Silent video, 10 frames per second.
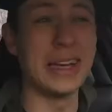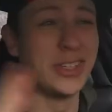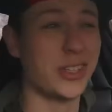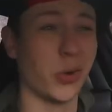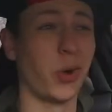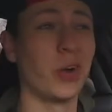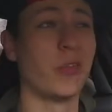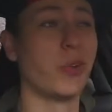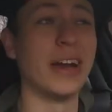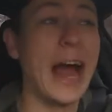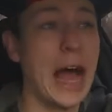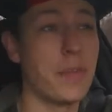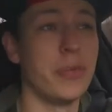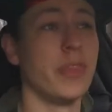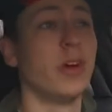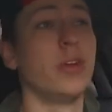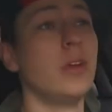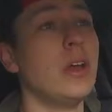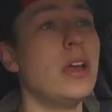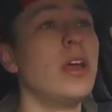The story of what happened though,
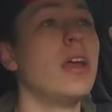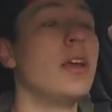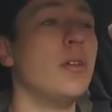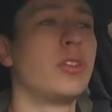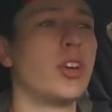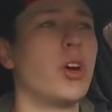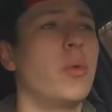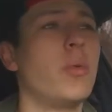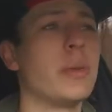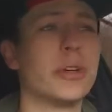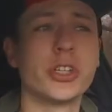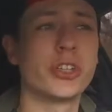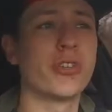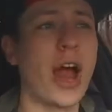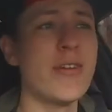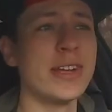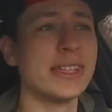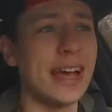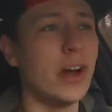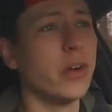so we were just driving
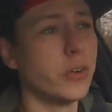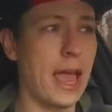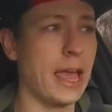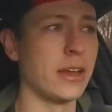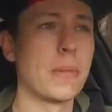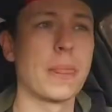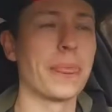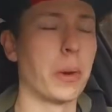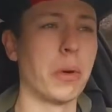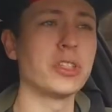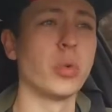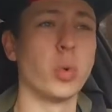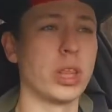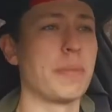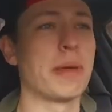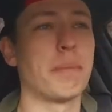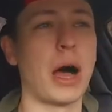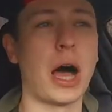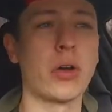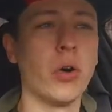down and there was a really big
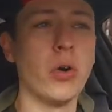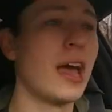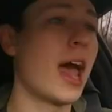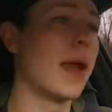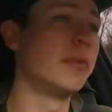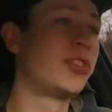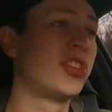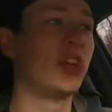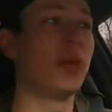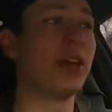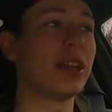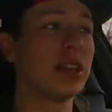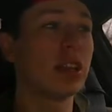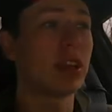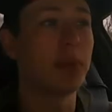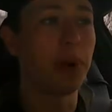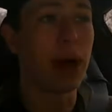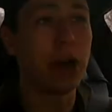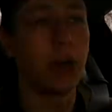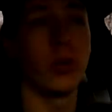pothole, and I'm assuming the
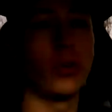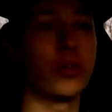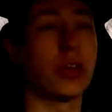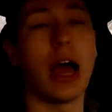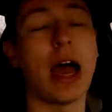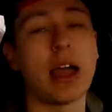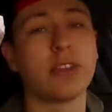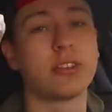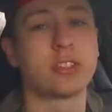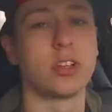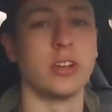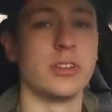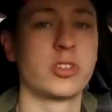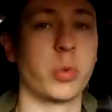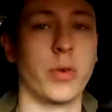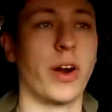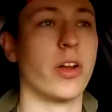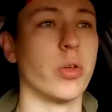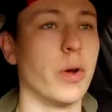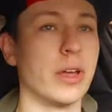pothole, I couldn't swerve
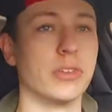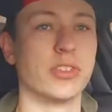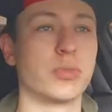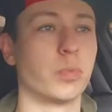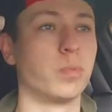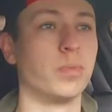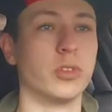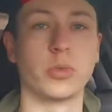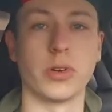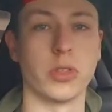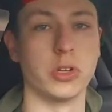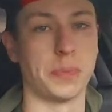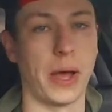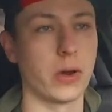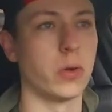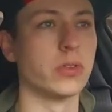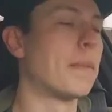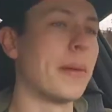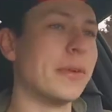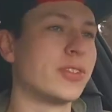out of the way, it was one of those potholes, but I'm